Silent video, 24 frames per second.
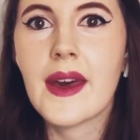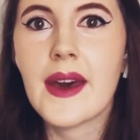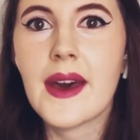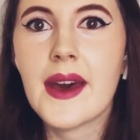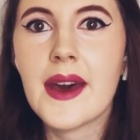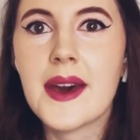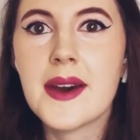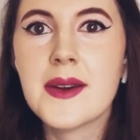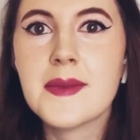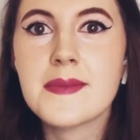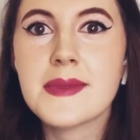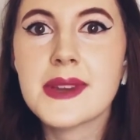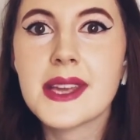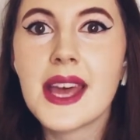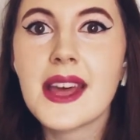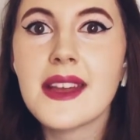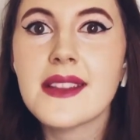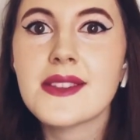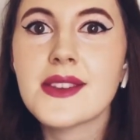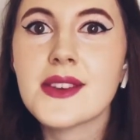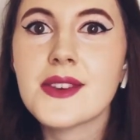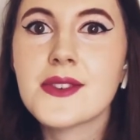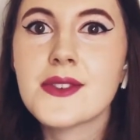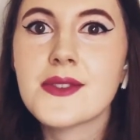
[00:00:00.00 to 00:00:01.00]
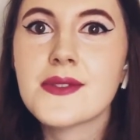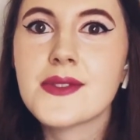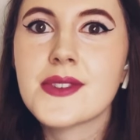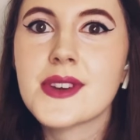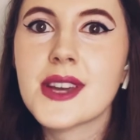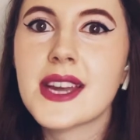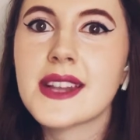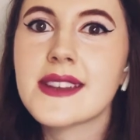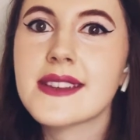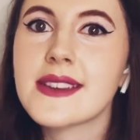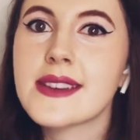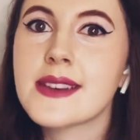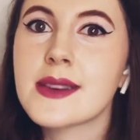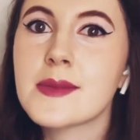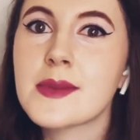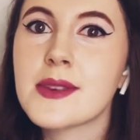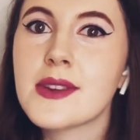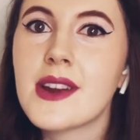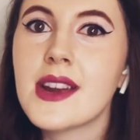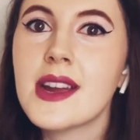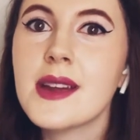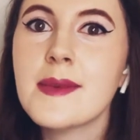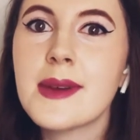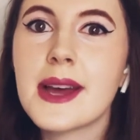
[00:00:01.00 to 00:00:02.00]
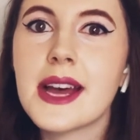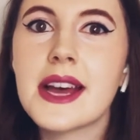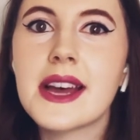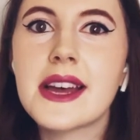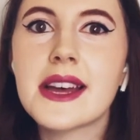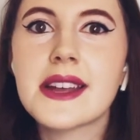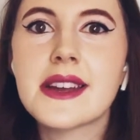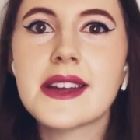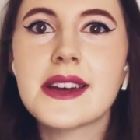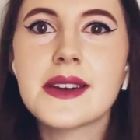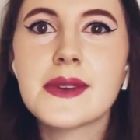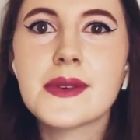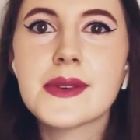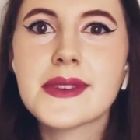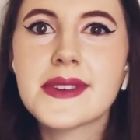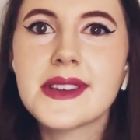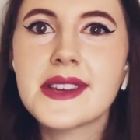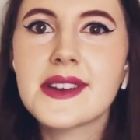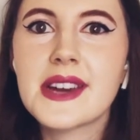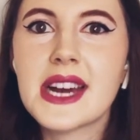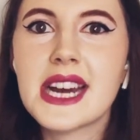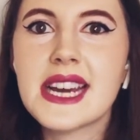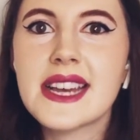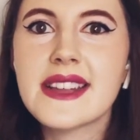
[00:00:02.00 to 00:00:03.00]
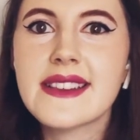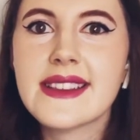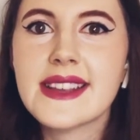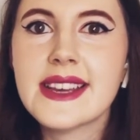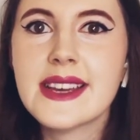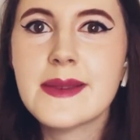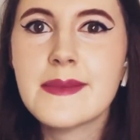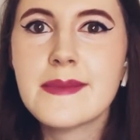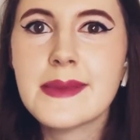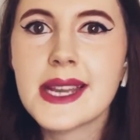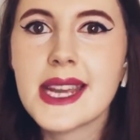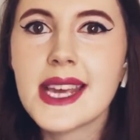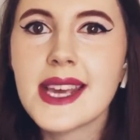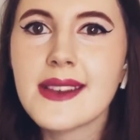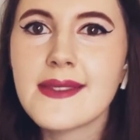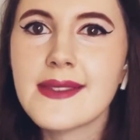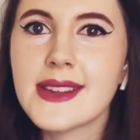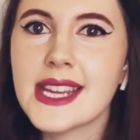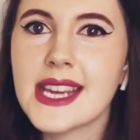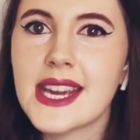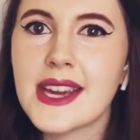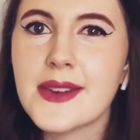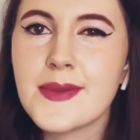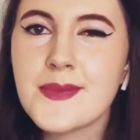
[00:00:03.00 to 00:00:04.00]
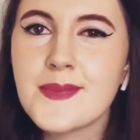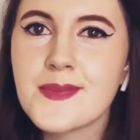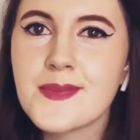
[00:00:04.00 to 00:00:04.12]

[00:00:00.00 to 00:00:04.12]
But yeah, don't forget to subscribe, and I will see you guys in my next video.